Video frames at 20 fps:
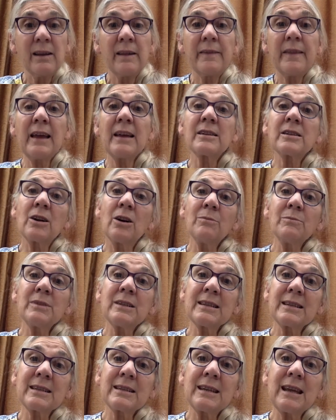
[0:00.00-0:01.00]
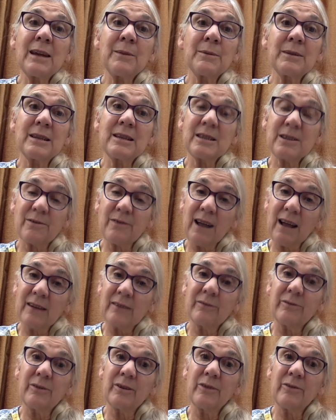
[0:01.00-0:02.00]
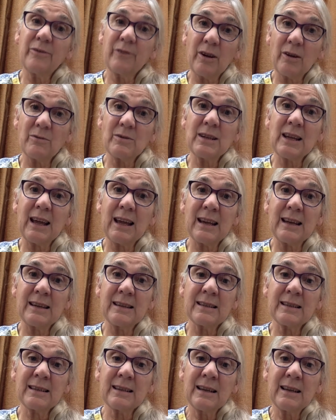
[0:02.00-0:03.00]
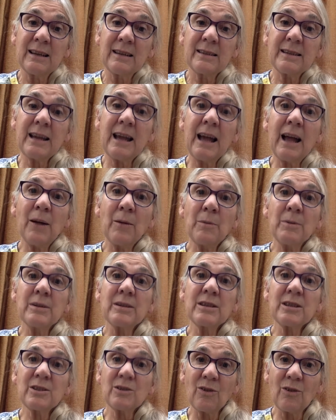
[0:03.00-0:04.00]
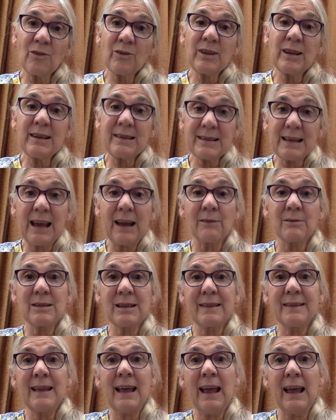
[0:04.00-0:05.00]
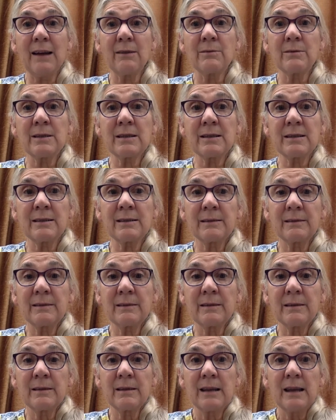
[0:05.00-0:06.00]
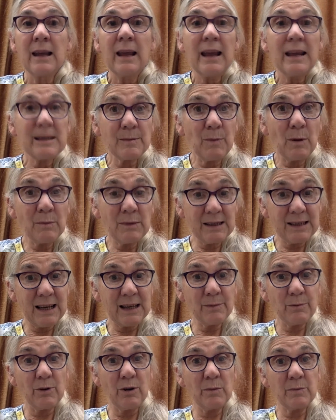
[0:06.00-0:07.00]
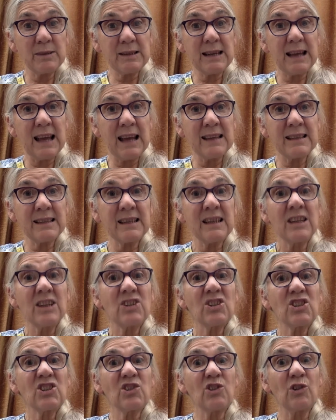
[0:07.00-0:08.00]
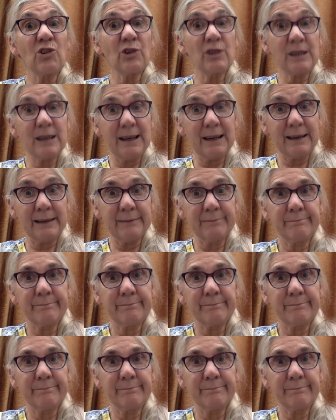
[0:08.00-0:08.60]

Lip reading: They had come to stay with his gran for a few days to help her sort things out in the house. His mum and dad were upstairs sorting,